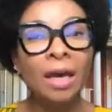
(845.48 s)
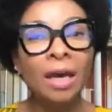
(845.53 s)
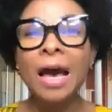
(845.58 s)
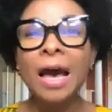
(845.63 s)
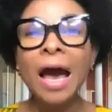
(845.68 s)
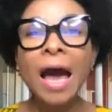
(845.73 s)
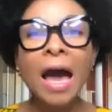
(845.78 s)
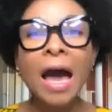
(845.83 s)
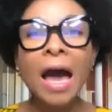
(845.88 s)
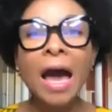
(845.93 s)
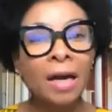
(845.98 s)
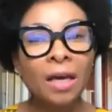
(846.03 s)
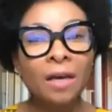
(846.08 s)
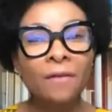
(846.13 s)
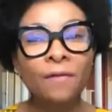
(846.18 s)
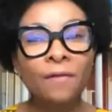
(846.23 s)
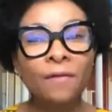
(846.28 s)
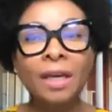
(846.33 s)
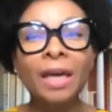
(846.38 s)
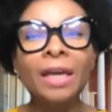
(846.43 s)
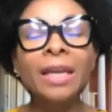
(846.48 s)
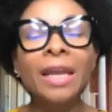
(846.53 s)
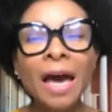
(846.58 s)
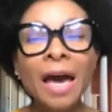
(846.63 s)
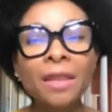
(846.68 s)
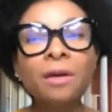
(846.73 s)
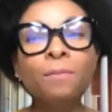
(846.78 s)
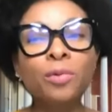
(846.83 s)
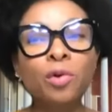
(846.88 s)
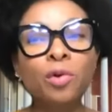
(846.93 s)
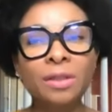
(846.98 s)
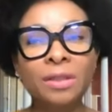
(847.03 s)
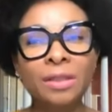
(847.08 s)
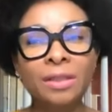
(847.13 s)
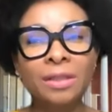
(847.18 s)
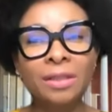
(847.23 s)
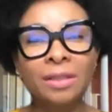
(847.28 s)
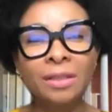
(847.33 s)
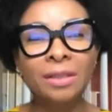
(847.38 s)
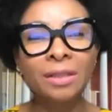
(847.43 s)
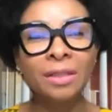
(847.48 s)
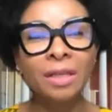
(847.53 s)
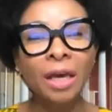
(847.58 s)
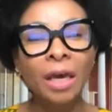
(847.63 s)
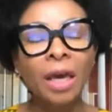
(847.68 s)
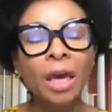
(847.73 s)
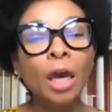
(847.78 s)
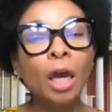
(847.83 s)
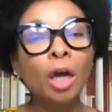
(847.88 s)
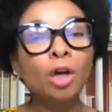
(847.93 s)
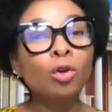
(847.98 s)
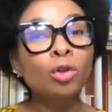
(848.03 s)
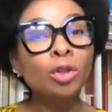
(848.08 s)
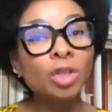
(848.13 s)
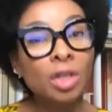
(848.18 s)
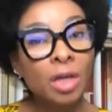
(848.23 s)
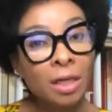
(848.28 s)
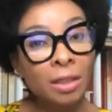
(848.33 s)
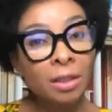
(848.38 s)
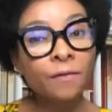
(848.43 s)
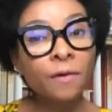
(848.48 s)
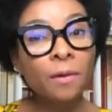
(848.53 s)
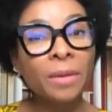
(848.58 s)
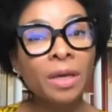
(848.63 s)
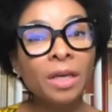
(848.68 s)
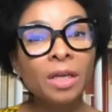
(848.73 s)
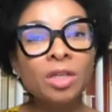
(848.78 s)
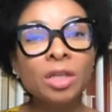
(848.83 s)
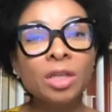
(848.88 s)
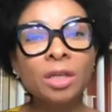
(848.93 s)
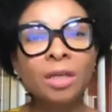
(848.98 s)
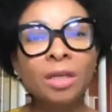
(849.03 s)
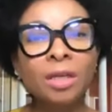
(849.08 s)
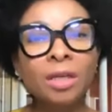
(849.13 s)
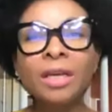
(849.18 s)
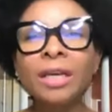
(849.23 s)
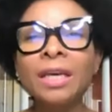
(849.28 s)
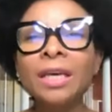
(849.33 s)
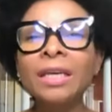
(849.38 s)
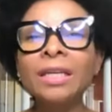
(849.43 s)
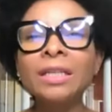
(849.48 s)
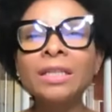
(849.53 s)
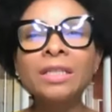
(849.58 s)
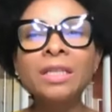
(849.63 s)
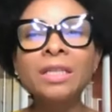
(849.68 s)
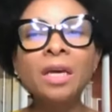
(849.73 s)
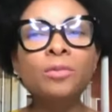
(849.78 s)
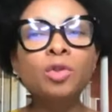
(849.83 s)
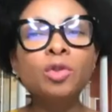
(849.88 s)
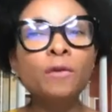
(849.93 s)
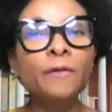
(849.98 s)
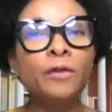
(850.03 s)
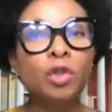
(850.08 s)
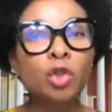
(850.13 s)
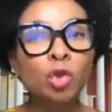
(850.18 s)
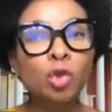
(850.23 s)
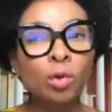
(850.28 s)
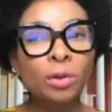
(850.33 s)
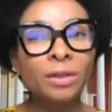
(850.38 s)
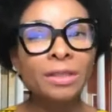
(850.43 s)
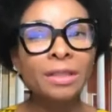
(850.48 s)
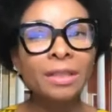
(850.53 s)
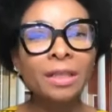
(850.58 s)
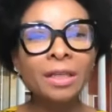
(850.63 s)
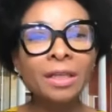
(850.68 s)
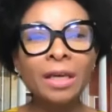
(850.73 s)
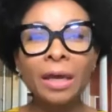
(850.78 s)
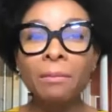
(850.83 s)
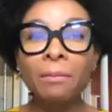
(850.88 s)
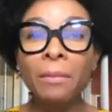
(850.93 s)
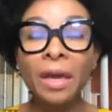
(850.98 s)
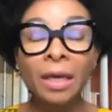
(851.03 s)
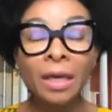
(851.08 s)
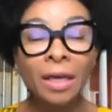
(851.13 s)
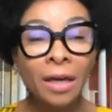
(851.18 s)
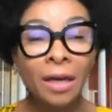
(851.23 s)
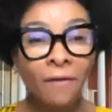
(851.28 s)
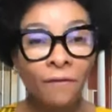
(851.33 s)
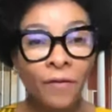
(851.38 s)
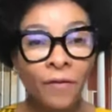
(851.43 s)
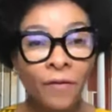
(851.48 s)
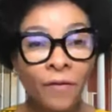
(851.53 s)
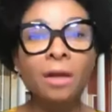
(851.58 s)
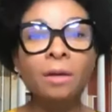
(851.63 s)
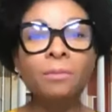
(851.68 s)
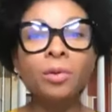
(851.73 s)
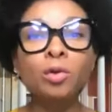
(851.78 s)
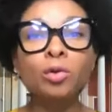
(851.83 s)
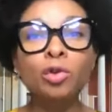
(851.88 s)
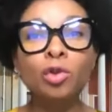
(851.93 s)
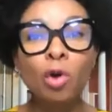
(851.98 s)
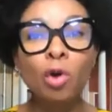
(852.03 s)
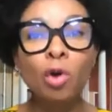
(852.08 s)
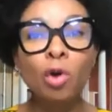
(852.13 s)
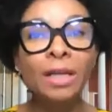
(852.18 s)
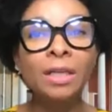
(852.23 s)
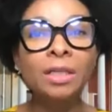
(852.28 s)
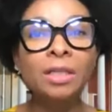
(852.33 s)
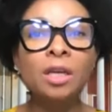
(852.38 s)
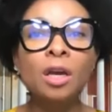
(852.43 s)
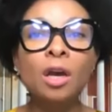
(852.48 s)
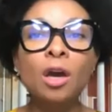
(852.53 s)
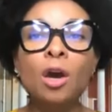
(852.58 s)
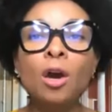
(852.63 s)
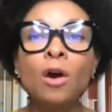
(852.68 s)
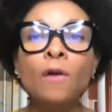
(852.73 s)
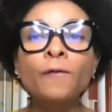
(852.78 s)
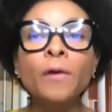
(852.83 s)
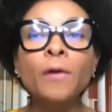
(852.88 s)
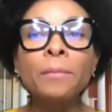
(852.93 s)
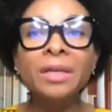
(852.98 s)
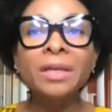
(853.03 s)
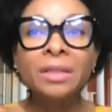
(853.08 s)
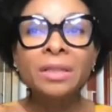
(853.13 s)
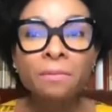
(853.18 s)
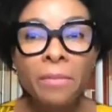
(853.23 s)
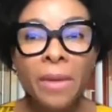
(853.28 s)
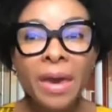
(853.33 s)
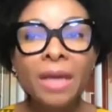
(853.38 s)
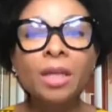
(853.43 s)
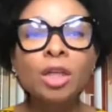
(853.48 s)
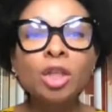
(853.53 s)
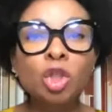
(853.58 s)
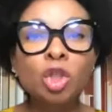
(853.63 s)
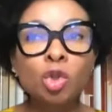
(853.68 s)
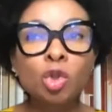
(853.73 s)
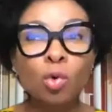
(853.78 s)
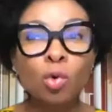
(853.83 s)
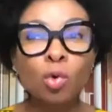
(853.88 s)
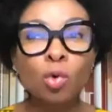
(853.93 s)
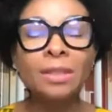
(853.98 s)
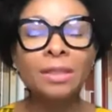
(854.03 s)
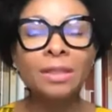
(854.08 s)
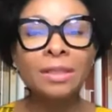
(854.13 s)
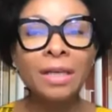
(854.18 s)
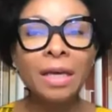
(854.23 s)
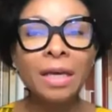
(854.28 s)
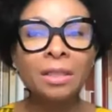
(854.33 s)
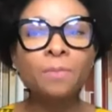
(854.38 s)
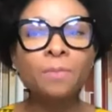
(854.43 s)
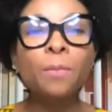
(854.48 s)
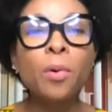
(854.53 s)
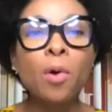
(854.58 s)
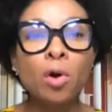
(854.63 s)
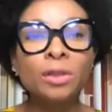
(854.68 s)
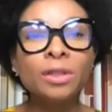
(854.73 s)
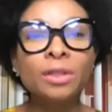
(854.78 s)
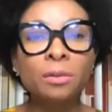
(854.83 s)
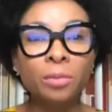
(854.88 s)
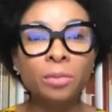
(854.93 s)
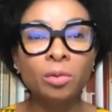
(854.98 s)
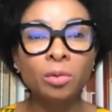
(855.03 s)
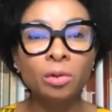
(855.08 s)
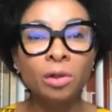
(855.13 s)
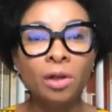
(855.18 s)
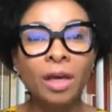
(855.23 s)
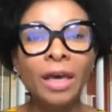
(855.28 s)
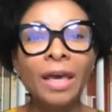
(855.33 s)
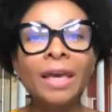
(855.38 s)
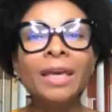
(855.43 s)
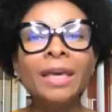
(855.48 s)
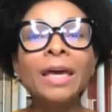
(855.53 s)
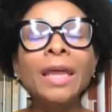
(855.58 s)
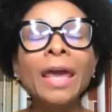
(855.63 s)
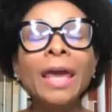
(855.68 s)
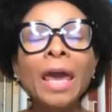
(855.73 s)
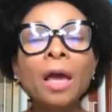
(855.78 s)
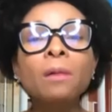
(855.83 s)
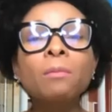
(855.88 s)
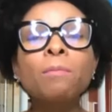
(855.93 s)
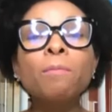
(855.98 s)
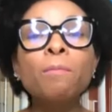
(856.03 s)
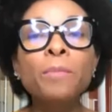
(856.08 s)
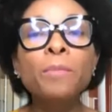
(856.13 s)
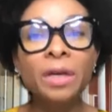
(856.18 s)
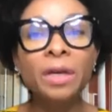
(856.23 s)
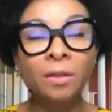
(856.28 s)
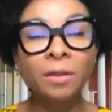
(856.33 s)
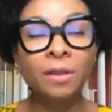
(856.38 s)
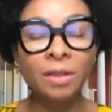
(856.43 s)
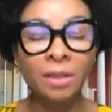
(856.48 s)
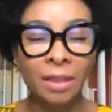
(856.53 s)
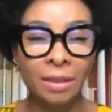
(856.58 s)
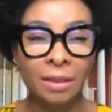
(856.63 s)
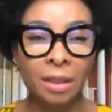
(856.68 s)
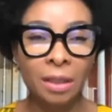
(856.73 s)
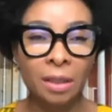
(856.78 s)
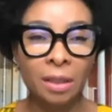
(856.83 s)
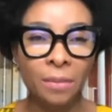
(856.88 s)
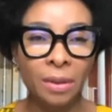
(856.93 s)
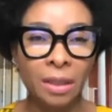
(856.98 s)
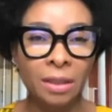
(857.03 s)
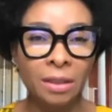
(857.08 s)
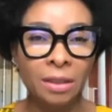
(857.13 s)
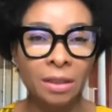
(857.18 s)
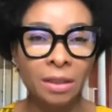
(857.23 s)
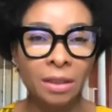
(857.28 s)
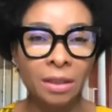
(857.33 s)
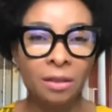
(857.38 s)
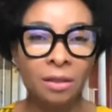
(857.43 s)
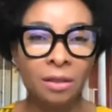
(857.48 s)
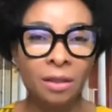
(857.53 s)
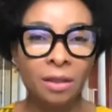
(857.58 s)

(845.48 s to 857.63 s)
archiving, and other processes, and on transformation in terms of sourcing and making available knowledge from as many sources as possible can help build sustainability.